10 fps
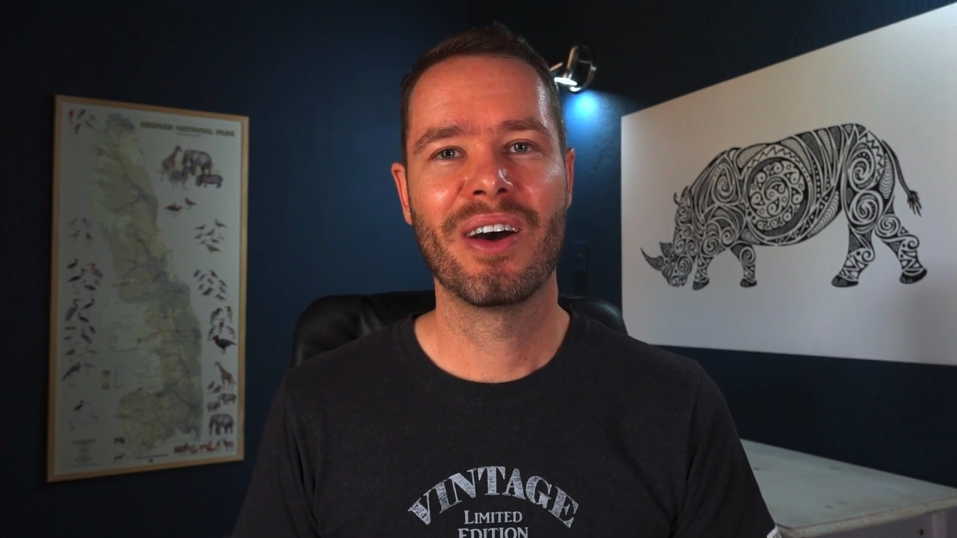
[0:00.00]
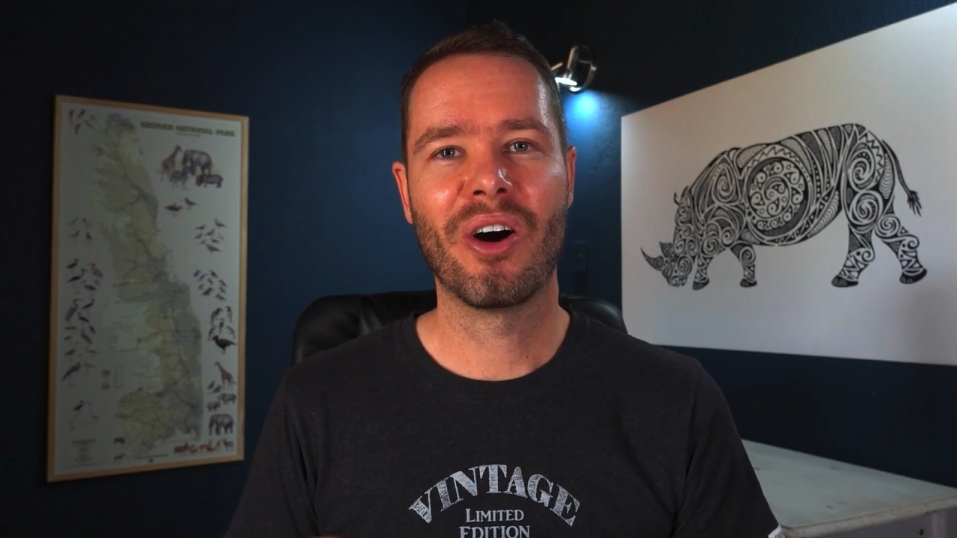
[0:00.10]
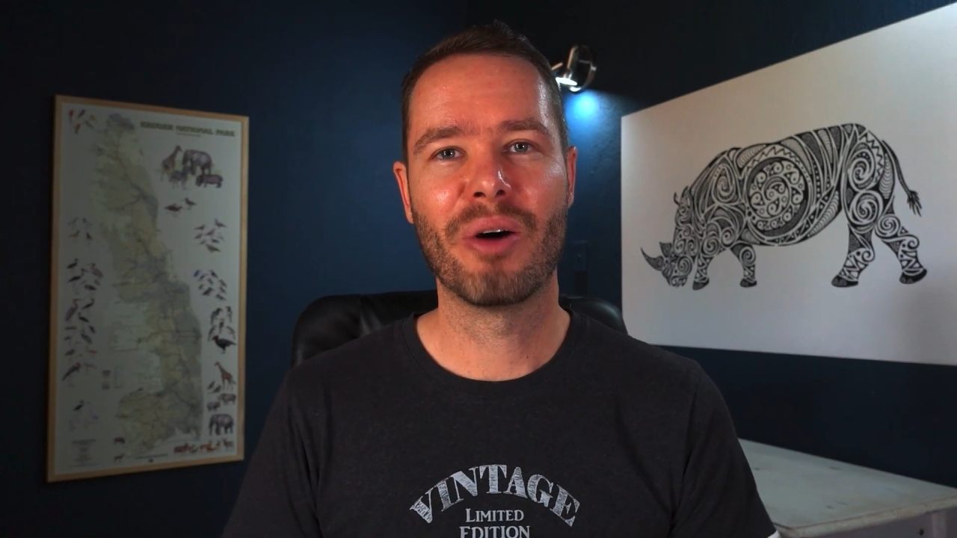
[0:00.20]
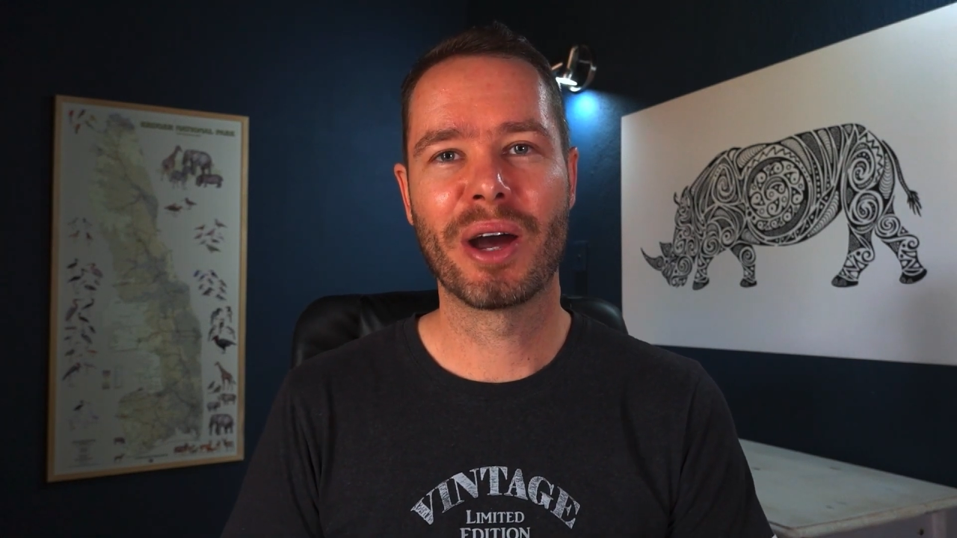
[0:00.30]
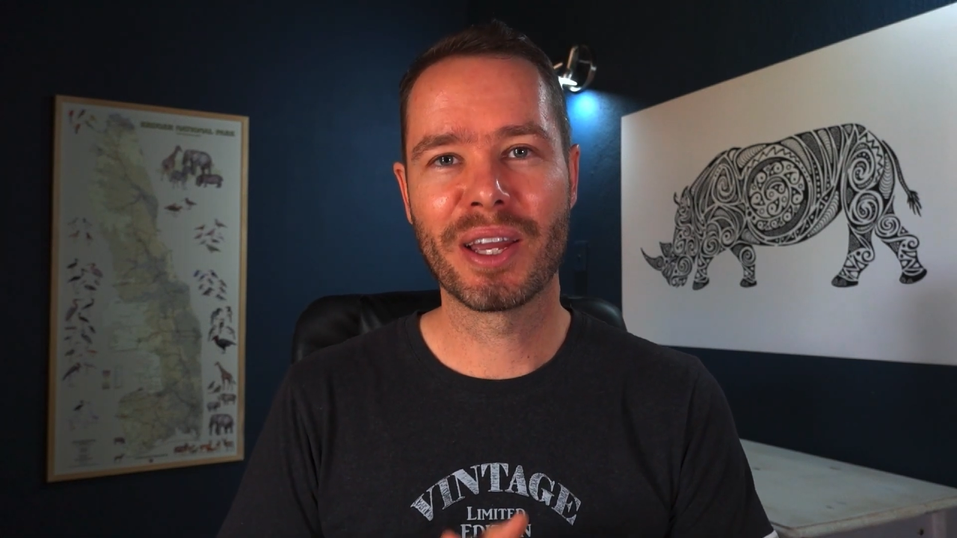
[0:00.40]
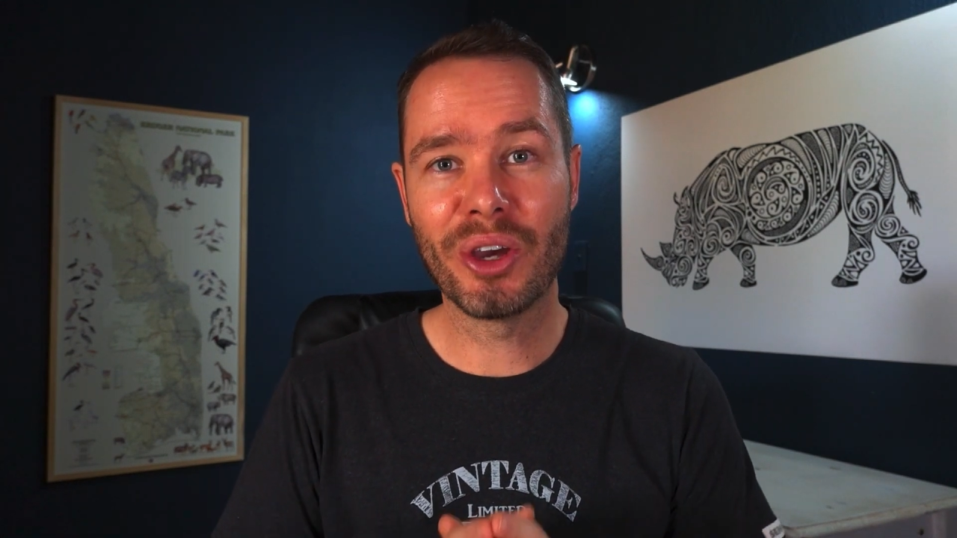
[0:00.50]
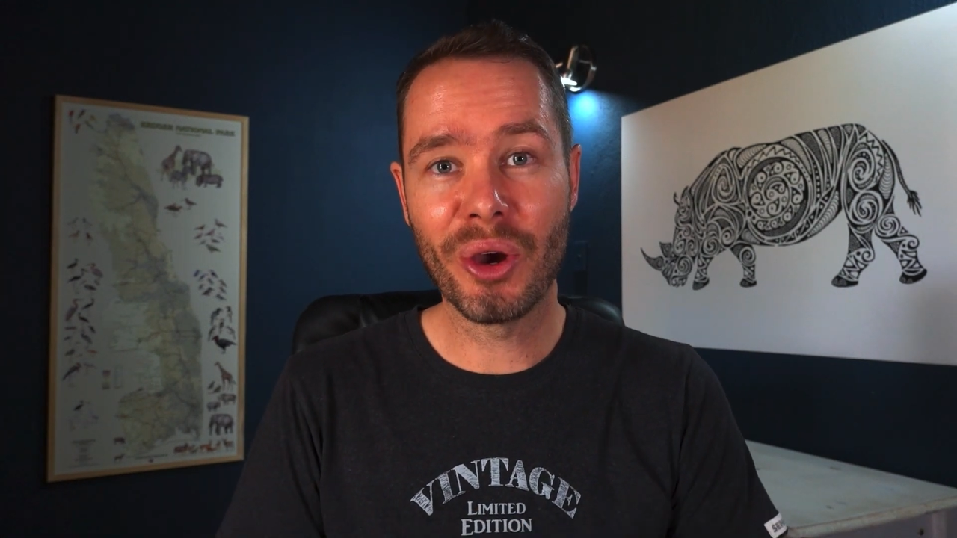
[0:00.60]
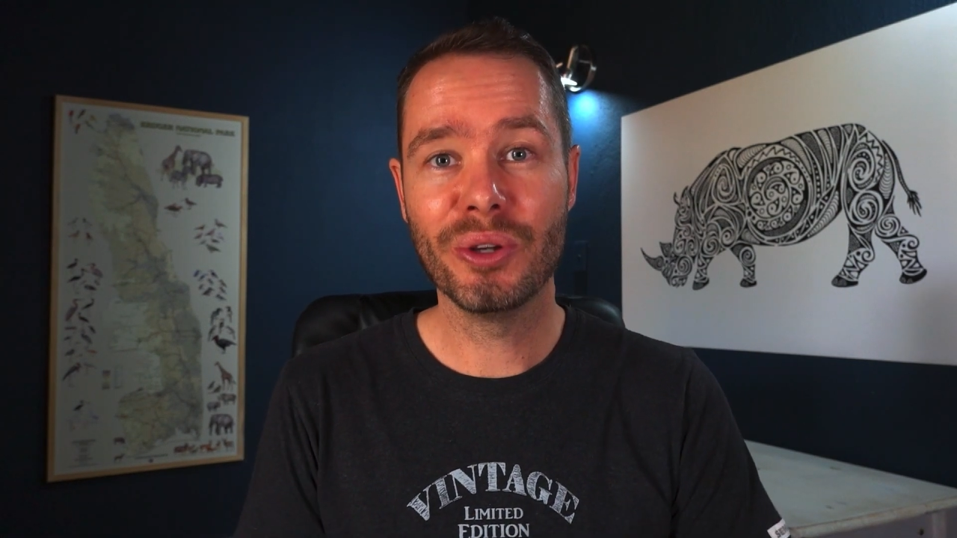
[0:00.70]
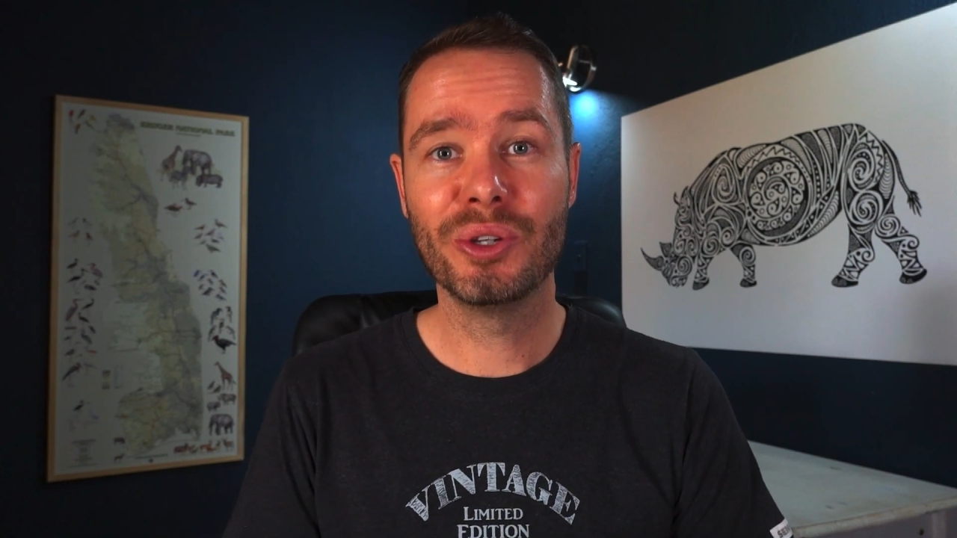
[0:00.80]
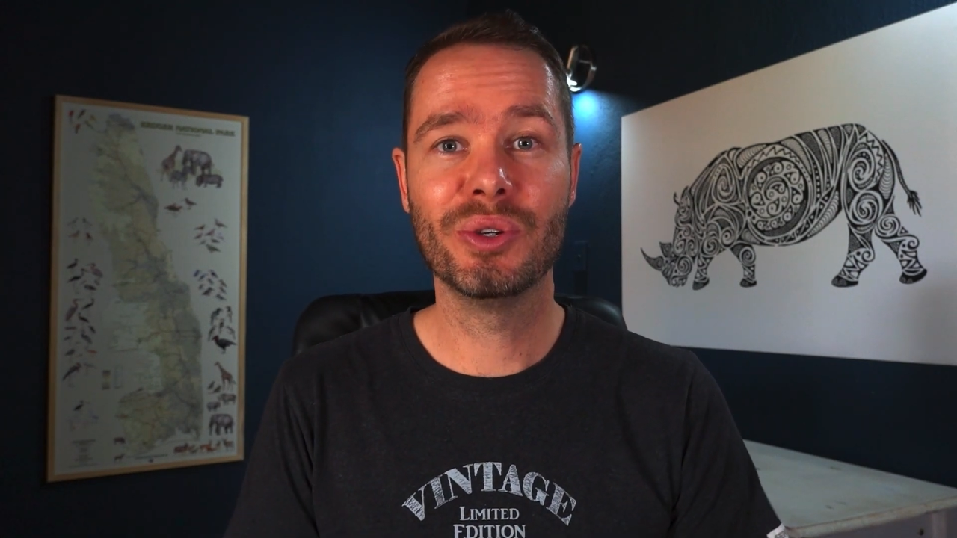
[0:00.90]
are my
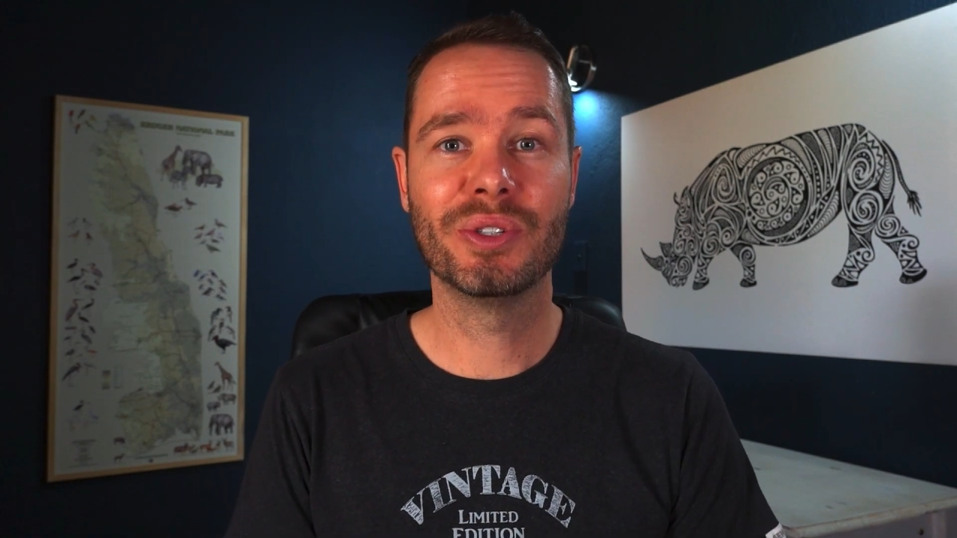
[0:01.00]
go-to